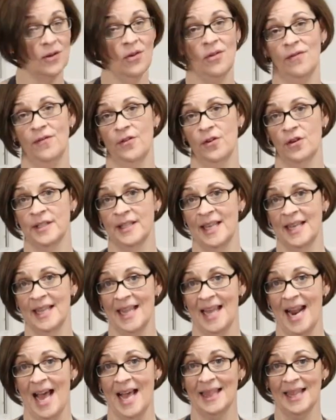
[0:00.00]
So the first thing
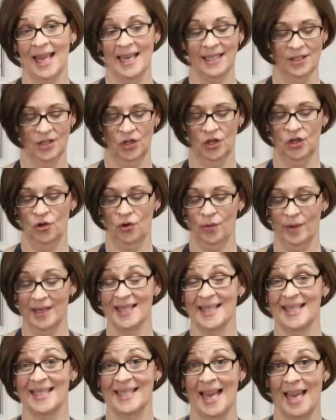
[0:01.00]
that I like to do
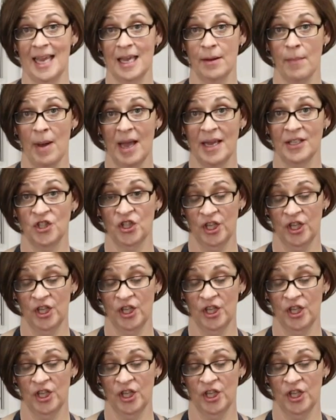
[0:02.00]
is take my